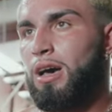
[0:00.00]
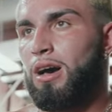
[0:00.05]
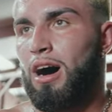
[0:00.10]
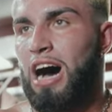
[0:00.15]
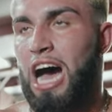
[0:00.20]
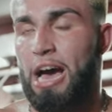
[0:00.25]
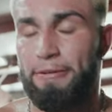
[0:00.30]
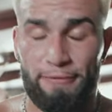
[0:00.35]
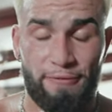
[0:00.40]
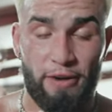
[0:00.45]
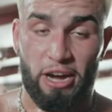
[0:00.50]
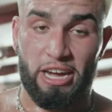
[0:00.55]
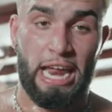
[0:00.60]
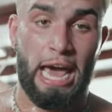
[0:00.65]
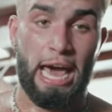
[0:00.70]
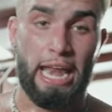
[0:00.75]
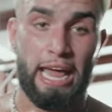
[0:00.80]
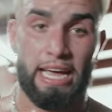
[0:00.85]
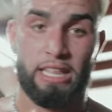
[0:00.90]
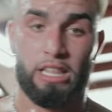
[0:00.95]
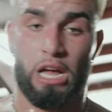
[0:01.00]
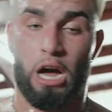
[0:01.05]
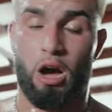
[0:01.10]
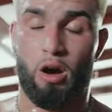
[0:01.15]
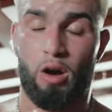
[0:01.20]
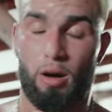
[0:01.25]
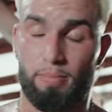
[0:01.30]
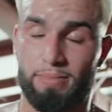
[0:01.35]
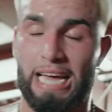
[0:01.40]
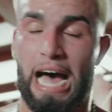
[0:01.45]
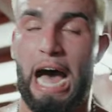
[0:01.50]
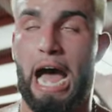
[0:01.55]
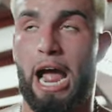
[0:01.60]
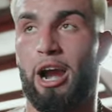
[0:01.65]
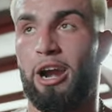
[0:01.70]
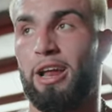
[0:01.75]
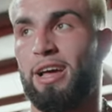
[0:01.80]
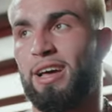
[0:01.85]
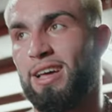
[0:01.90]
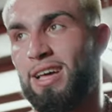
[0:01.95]
I have a fucking headache though. I'm
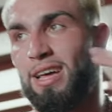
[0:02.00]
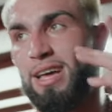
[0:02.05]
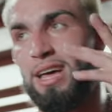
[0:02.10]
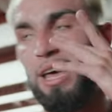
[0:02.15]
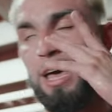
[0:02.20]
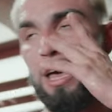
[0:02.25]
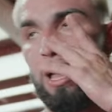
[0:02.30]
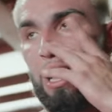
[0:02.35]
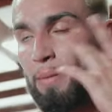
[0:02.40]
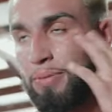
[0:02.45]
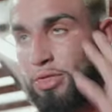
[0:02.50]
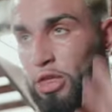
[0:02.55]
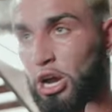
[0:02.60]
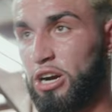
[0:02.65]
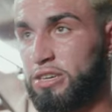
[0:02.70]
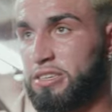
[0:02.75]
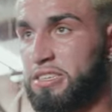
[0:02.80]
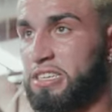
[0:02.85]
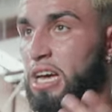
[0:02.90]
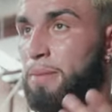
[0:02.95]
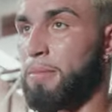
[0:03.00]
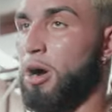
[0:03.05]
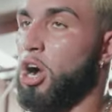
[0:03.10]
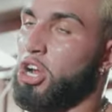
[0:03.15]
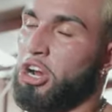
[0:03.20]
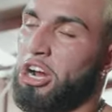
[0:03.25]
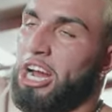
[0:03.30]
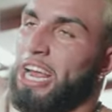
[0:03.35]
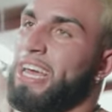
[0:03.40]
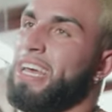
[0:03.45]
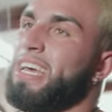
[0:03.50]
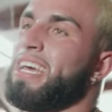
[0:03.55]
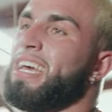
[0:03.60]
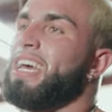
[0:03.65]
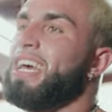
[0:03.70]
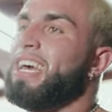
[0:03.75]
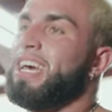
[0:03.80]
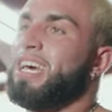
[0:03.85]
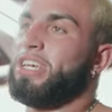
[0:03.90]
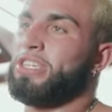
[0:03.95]
tired. I'm thirsty. I'm hungry.
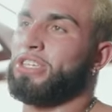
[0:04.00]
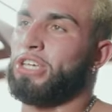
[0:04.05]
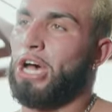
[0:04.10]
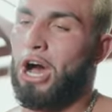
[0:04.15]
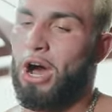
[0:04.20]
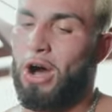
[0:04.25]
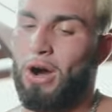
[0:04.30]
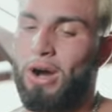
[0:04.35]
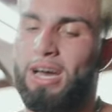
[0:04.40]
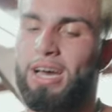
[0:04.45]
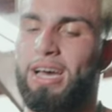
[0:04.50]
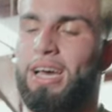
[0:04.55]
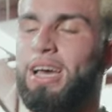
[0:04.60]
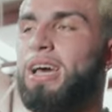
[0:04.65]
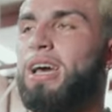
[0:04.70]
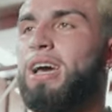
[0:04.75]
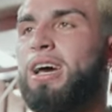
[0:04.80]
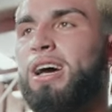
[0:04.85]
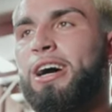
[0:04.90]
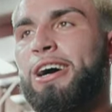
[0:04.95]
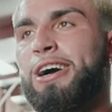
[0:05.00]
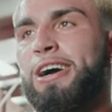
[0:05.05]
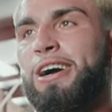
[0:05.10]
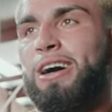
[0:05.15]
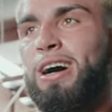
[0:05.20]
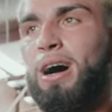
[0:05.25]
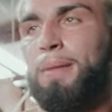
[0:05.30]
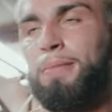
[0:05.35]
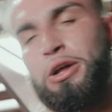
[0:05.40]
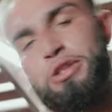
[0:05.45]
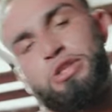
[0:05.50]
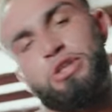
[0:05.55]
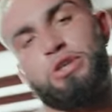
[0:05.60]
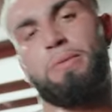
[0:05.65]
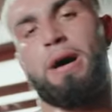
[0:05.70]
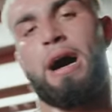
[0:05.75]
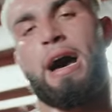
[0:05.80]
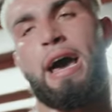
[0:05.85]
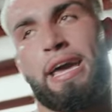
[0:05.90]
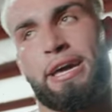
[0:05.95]
So I'm gonna do
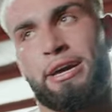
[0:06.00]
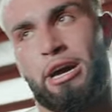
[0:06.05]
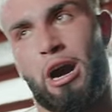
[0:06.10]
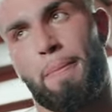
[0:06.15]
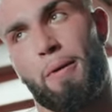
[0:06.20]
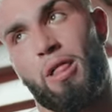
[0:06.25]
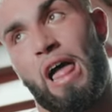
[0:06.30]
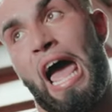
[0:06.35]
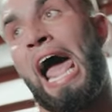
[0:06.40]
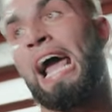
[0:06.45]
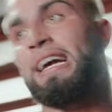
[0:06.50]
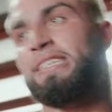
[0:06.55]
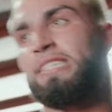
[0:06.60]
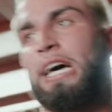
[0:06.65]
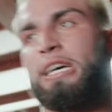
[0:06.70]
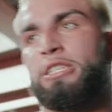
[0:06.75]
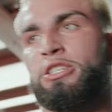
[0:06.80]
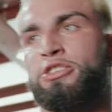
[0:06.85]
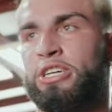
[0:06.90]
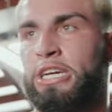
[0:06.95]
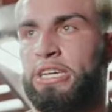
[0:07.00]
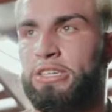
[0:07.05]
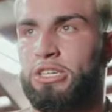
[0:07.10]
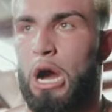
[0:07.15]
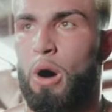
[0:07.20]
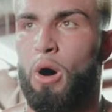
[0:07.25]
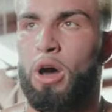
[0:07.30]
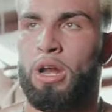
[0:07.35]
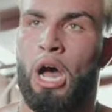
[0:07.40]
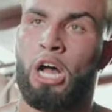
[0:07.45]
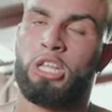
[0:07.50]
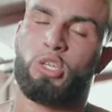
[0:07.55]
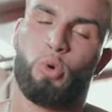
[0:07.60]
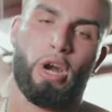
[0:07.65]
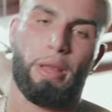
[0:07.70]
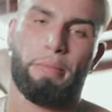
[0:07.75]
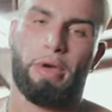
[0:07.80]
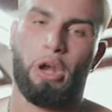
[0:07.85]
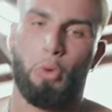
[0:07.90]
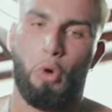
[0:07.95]
my couple accessories, go on a
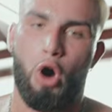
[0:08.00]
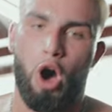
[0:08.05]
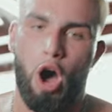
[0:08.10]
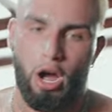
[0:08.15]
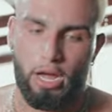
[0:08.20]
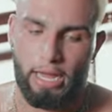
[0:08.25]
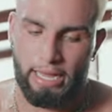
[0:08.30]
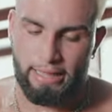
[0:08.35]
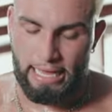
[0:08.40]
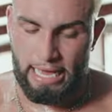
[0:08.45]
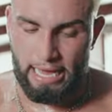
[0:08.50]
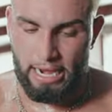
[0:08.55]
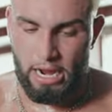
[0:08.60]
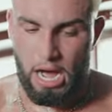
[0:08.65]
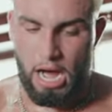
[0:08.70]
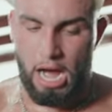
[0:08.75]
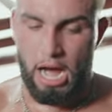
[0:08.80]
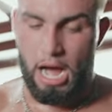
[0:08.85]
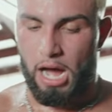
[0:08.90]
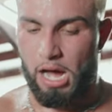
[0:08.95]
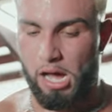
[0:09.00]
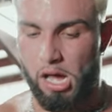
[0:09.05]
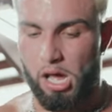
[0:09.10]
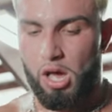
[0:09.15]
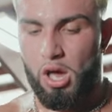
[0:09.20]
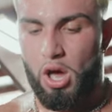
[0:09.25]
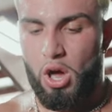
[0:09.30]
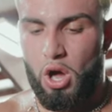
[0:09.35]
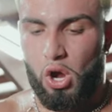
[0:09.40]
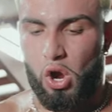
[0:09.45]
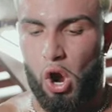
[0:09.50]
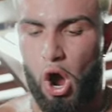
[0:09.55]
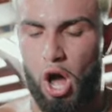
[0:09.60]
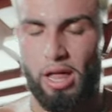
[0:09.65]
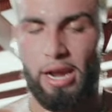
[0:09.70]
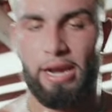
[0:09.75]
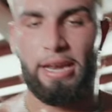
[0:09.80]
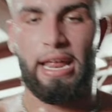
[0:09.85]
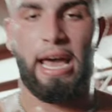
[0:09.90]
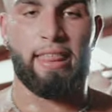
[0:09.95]
20 minute walk, and then uh,
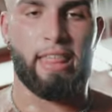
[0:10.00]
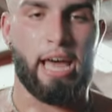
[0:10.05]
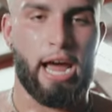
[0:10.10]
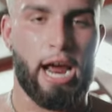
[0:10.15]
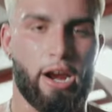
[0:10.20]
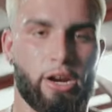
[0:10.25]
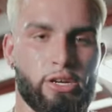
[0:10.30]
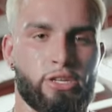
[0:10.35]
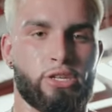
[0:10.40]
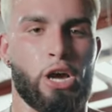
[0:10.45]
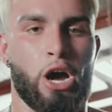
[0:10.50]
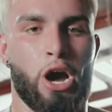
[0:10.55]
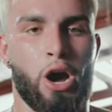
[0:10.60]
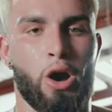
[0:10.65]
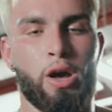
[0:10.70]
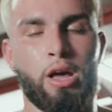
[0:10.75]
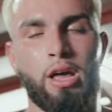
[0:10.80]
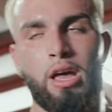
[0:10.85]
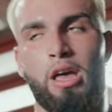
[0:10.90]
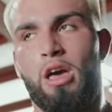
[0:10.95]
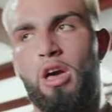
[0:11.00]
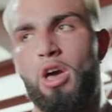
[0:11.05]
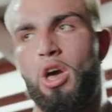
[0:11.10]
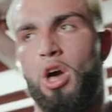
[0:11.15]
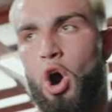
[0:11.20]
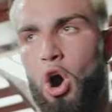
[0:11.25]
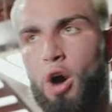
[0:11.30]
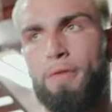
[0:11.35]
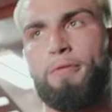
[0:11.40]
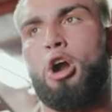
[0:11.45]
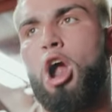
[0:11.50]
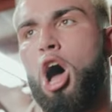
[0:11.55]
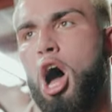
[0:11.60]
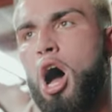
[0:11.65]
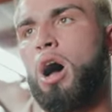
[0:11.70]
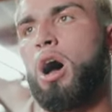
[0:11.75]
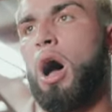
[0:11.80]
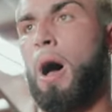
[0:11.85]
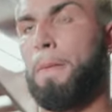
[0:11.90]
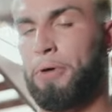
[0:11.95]
call it a day there. So
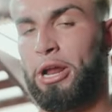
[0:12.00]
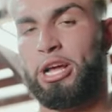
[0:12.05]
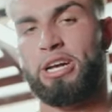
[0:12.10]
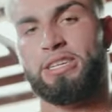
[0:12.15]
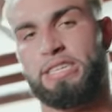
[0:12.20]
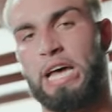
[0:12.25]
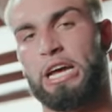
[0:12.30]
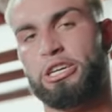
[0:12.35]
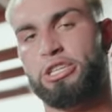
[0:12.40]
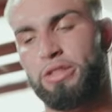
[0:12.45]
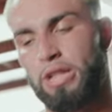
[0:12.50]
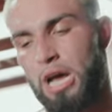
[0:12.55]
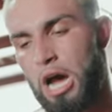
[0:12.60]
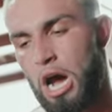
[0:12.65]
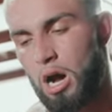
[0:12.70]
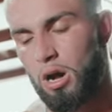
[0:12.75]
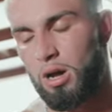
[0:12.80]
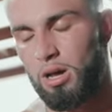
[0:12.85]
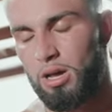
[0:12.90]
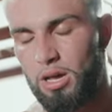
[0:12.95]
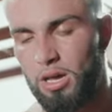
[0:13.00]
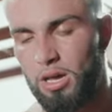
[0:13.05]
overall, a pretty good session though.